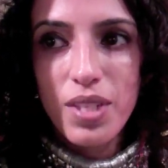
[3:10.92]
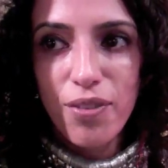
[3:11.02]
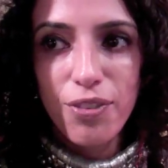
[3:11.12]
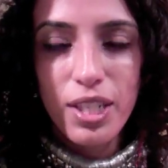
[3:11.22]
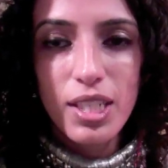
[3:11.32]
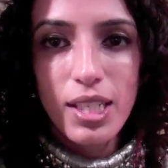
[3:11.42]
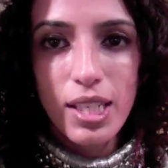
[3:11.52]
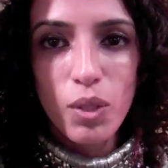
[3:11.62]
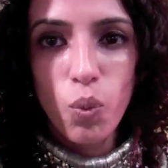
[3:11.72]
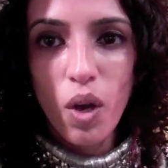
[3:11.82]

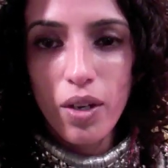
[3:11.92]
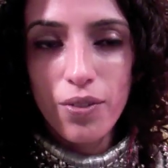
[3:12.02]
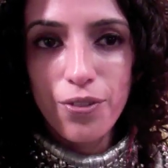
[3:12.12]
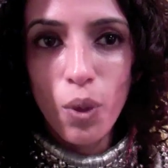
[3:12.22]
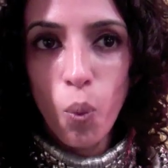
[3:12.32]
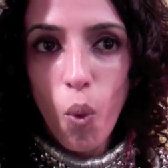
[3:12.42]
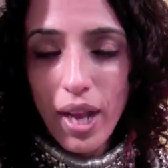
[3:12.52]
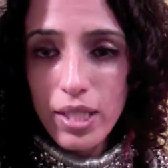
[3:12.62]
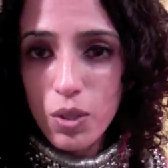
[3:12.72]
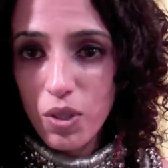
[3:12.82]
Definitely one of the
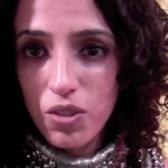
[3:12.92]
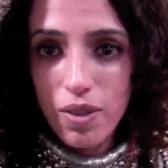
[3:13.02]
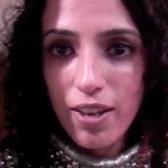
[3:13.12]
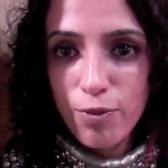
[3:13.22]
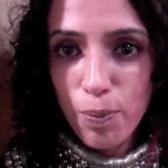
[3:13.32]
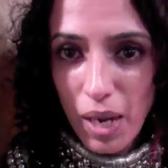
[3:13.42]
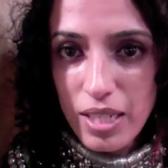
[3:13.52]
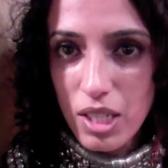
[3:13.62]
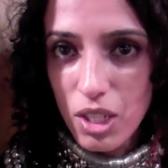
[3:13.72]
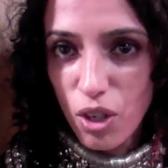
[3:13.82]
whites, which we have
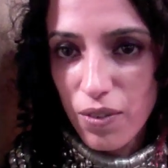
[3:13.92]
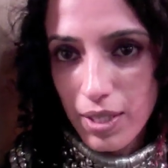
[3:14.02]
plenty of.